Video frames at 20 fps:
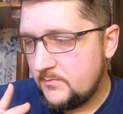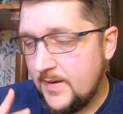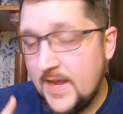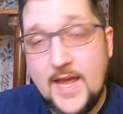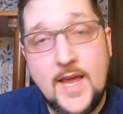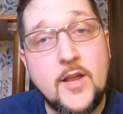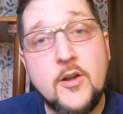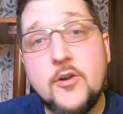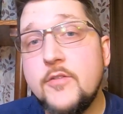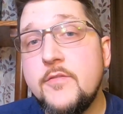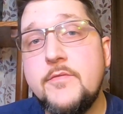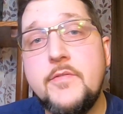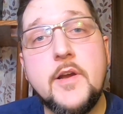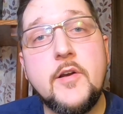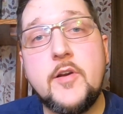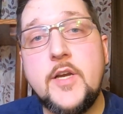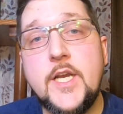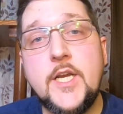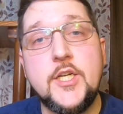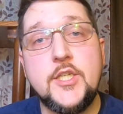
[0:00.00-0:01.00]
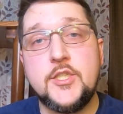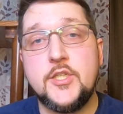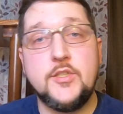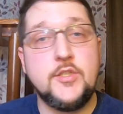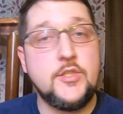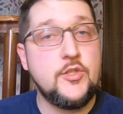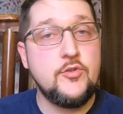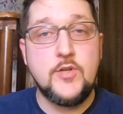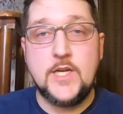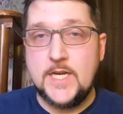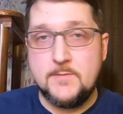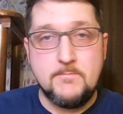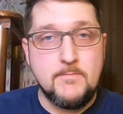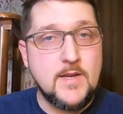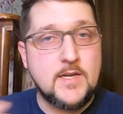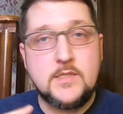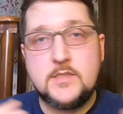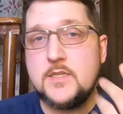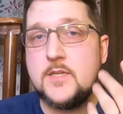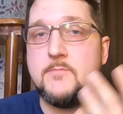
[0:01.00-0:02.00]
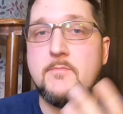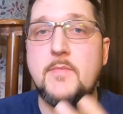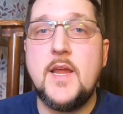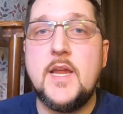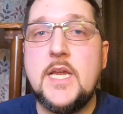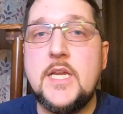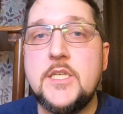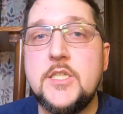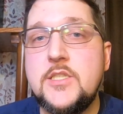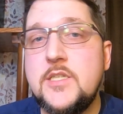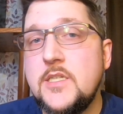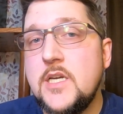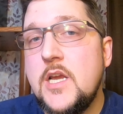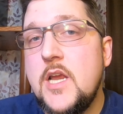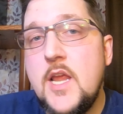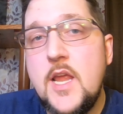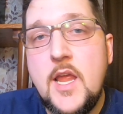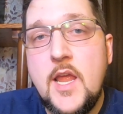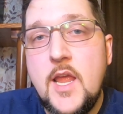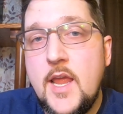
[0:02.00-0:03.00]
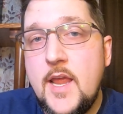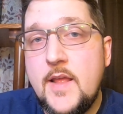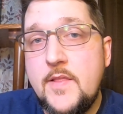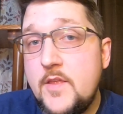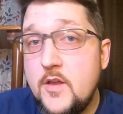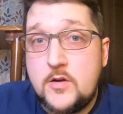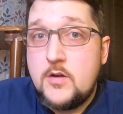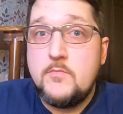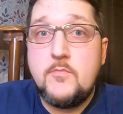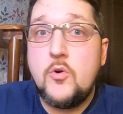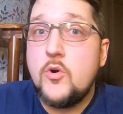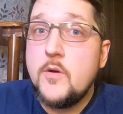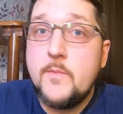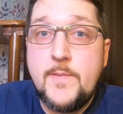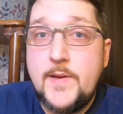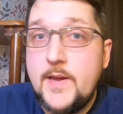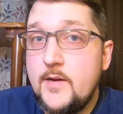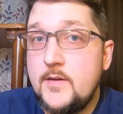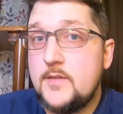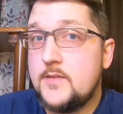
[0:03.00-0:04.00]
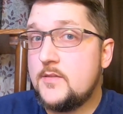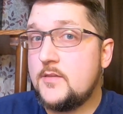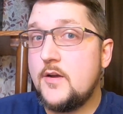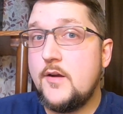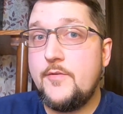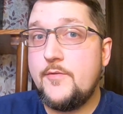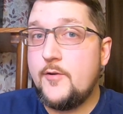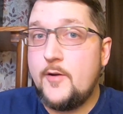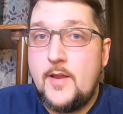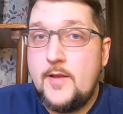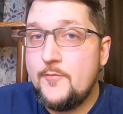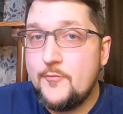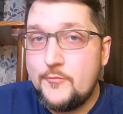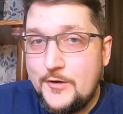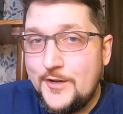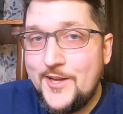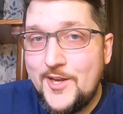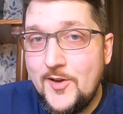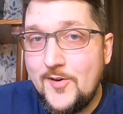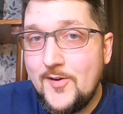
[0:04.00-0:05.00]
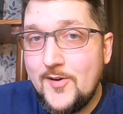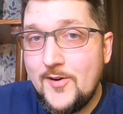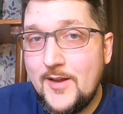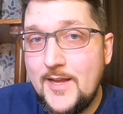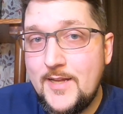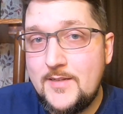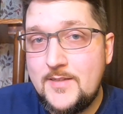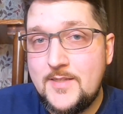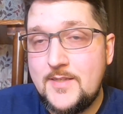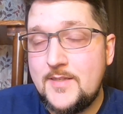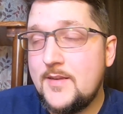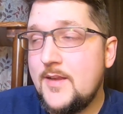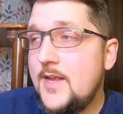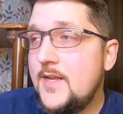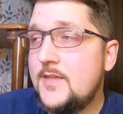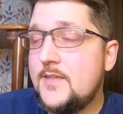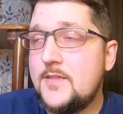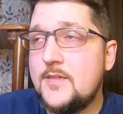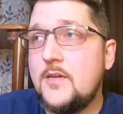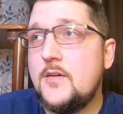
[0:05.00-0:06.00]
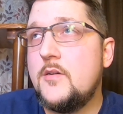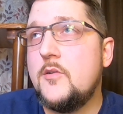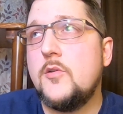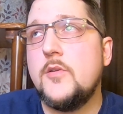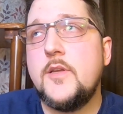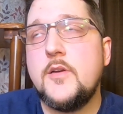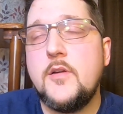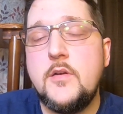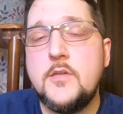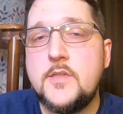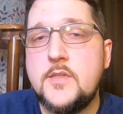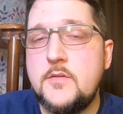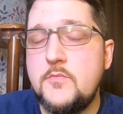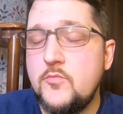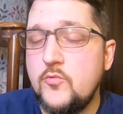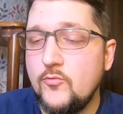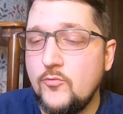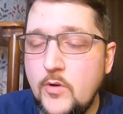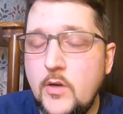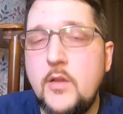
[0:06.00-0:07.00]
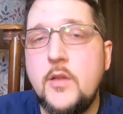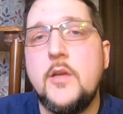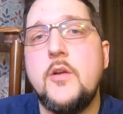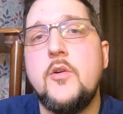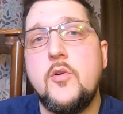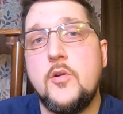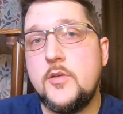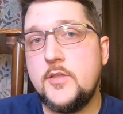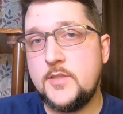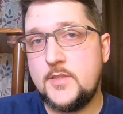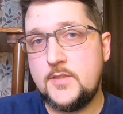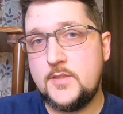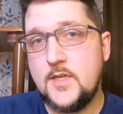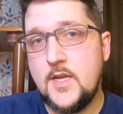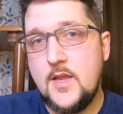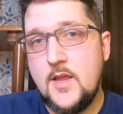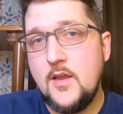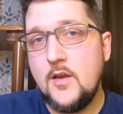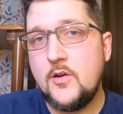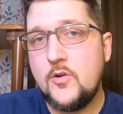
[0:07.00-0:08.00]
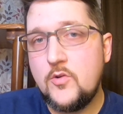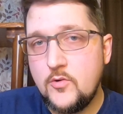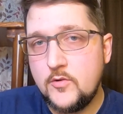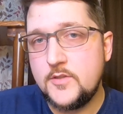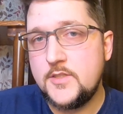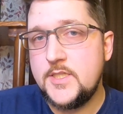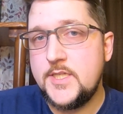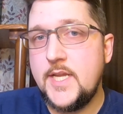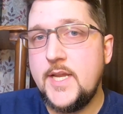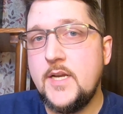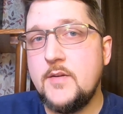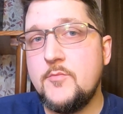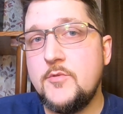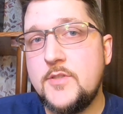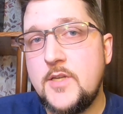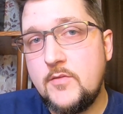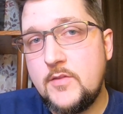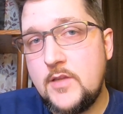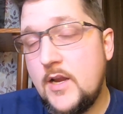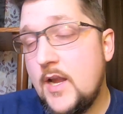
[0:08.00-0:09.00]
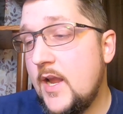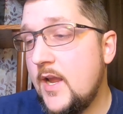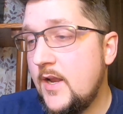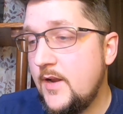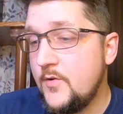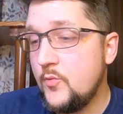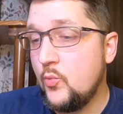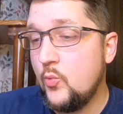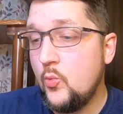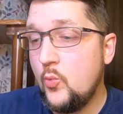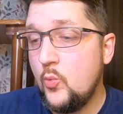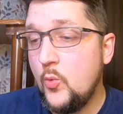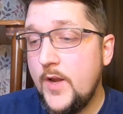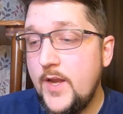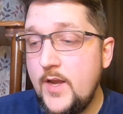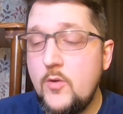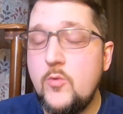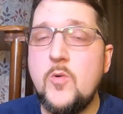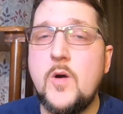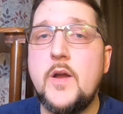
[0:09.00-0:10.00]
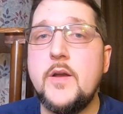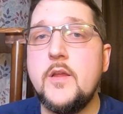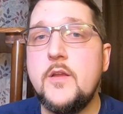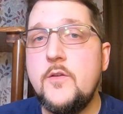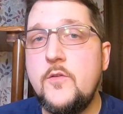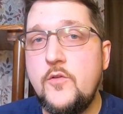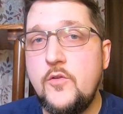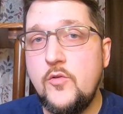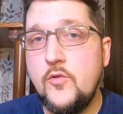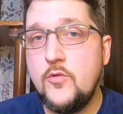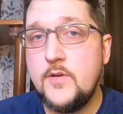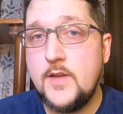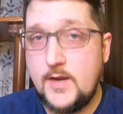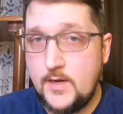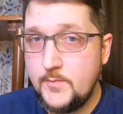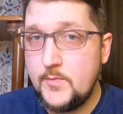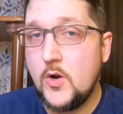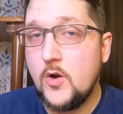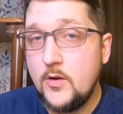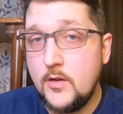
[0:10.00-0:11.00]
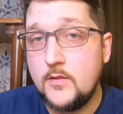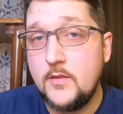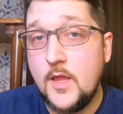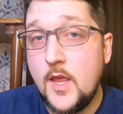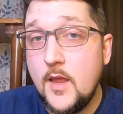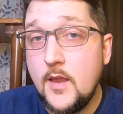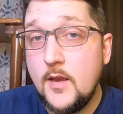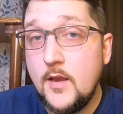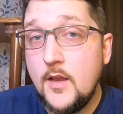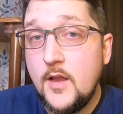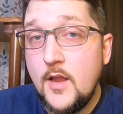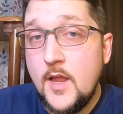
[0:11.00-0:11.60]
pattern variations you can mix and match, and there are more being discovered every year. There are some really gorgeous animals out there, and we wanted to take part in that.